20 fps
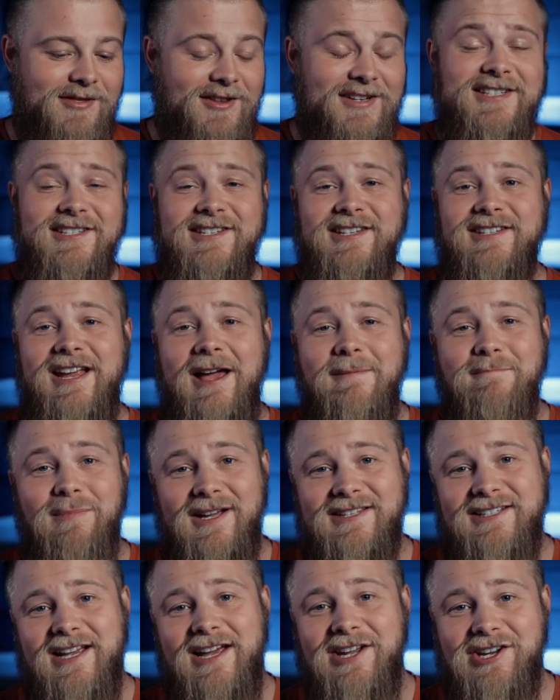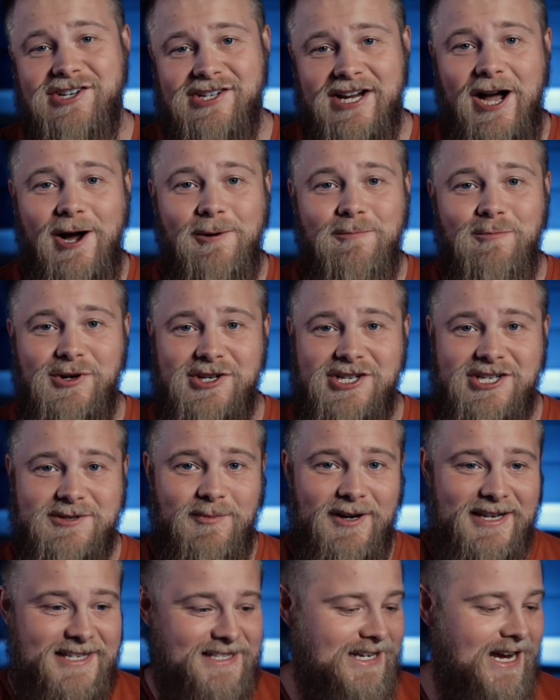and this is a 10 by 10 inch album, which is
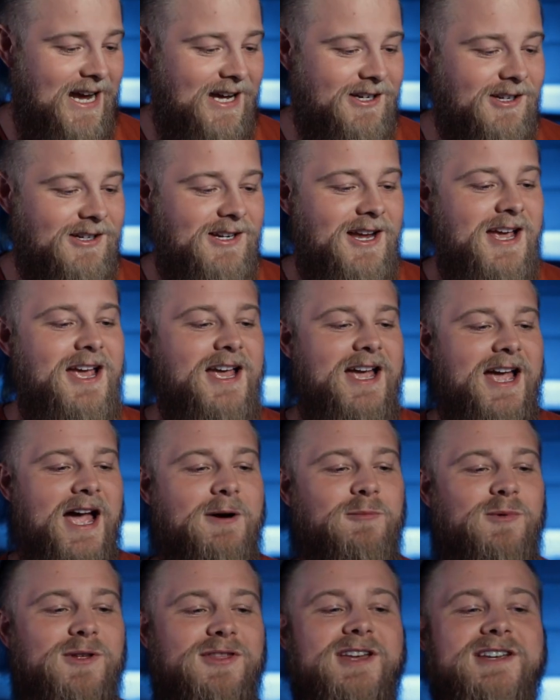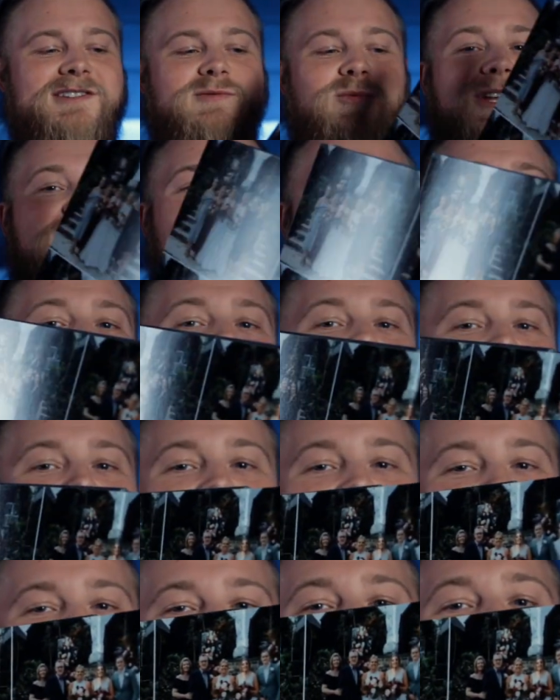my standard. And with this, when you open it
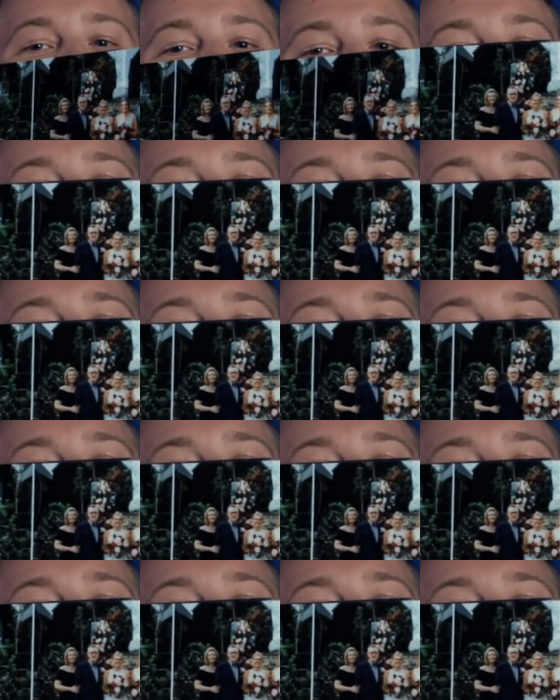out and spread